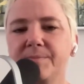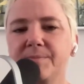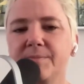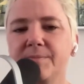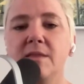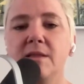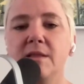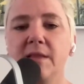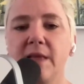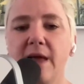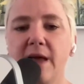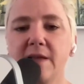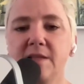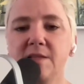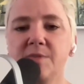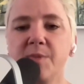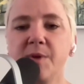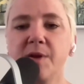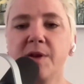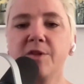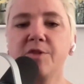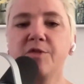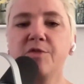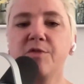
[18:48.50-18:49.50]
The last
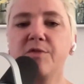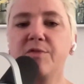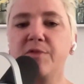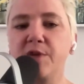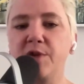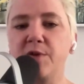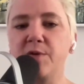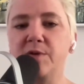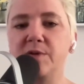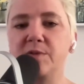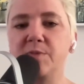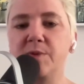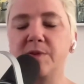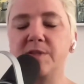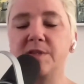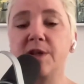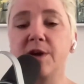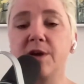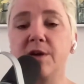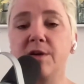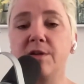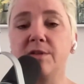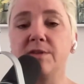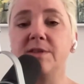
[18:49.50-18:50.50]
model to review is what's
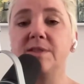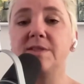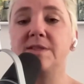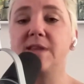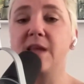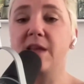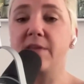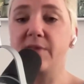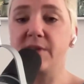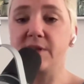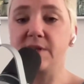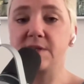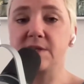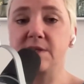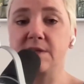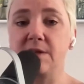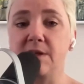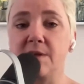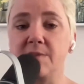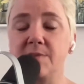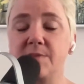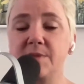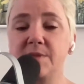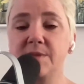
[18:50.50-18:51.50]
called savings
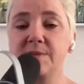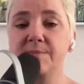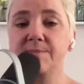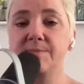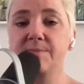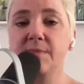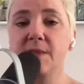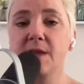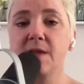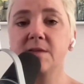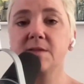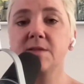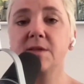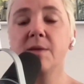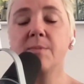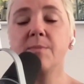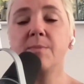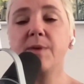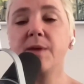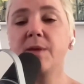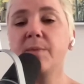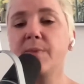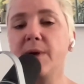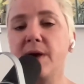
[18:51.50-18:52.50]
clubs. Some
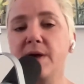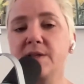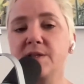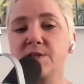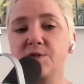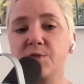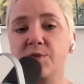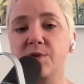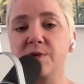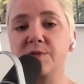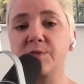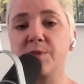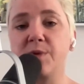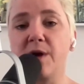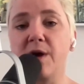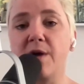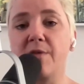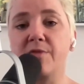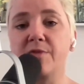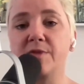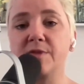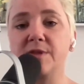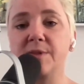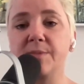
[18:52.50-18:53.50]
big box stores will
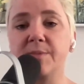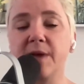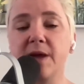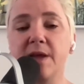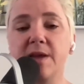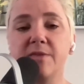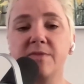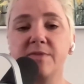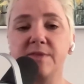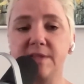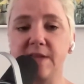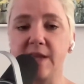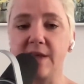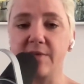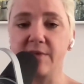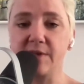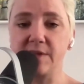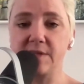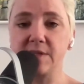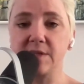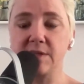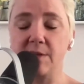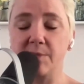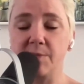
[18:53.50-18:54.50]
offer some kind of
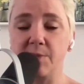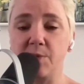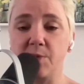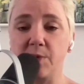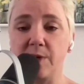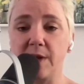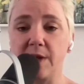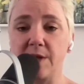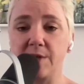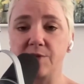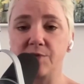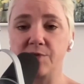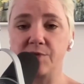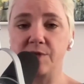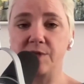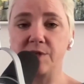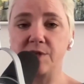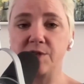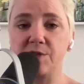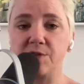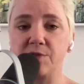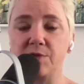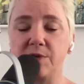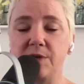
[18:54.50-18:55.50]
savings club you can enter
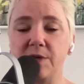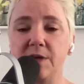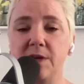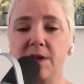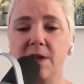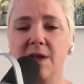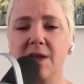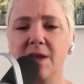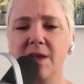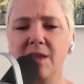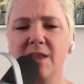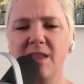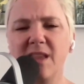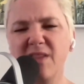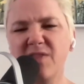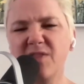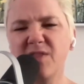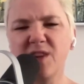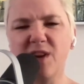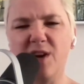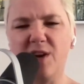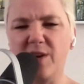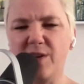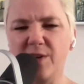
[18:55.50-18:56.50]
into, and you'll have to
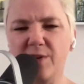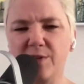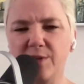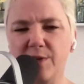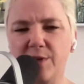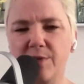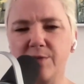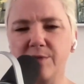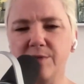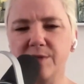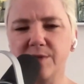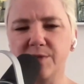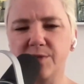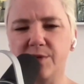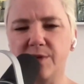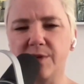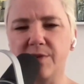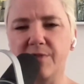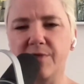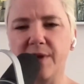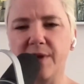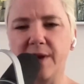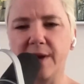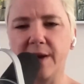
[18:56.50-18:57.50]
call your local store to
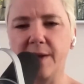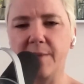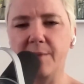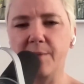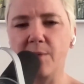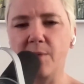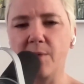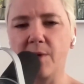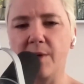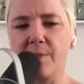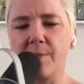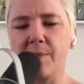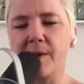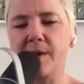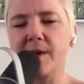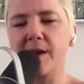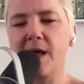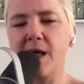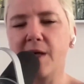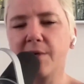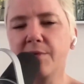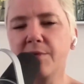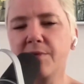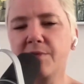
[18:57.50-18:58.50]
find out more, but
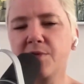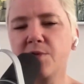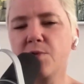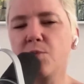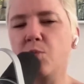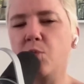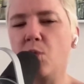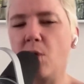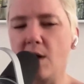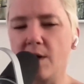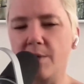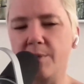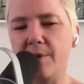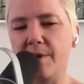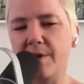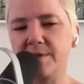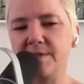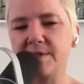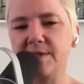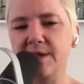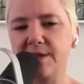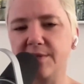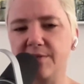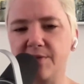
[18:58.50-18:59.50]
I'll review Walmart's
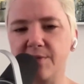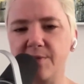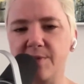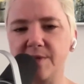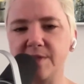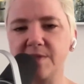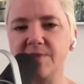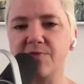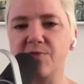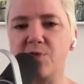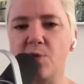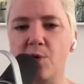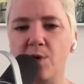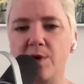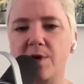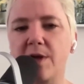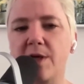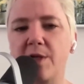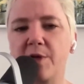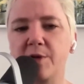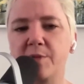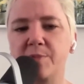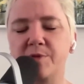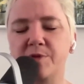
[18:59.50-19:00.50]
infamous
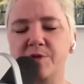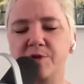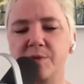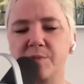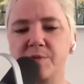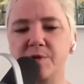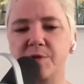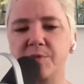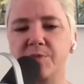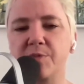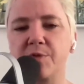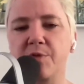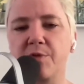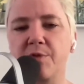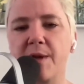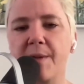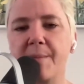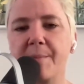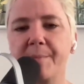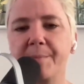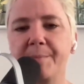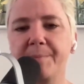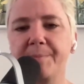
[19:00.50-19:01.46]
$4 prescription program.